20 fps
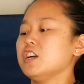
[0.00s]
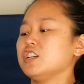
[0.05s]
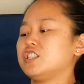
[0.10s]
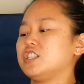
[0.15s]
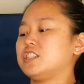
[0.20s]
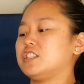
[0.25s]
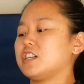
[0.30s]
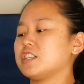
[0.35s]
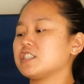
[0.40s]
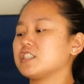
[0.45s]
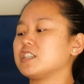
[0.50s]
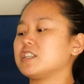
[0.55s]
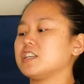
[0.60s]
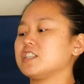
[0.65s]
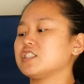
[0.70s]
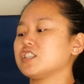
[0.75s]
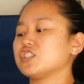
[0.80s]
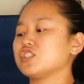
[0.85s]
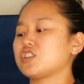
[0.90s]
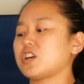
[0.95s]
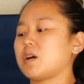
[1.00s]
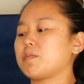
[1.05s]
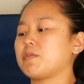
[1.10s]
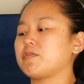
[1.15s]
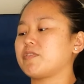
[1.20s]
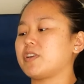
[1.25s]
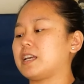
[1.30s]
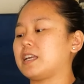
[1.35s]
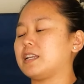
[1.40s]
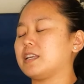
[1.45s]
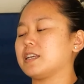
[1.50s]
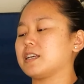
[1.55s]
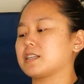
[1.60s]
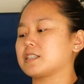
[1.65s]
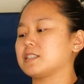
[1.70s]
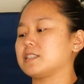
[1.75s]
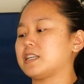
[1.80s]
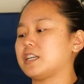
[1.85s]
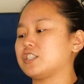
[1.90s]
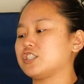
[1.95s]
She does a decent job of getting
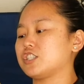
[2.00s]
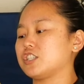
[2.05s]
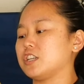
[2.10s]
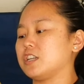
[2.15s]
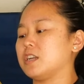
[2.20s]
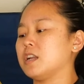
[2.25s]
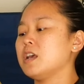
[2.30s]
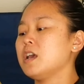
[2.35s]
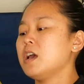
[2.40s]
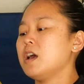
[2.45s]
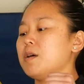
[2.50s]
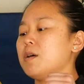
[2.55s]
extension,